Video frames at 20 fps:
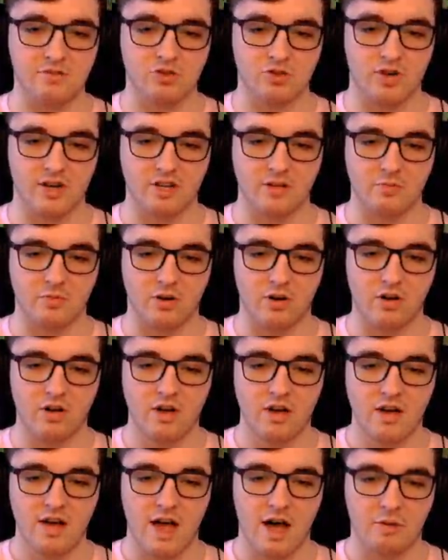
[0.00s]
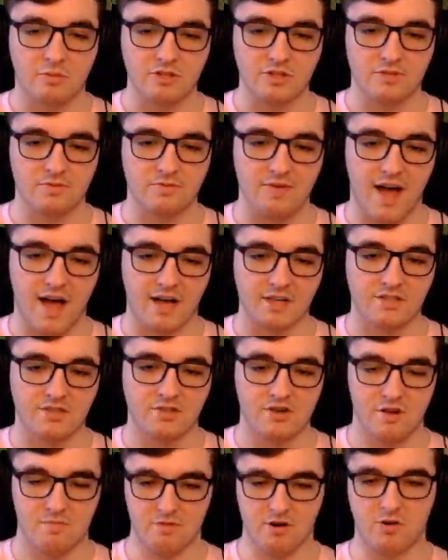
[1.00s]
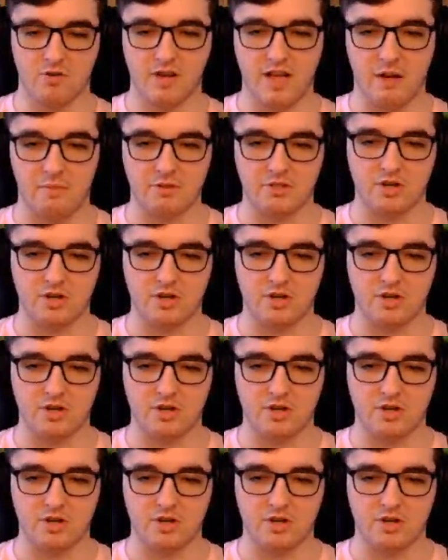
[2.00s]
straight at the ball, how much faster I'm going, how much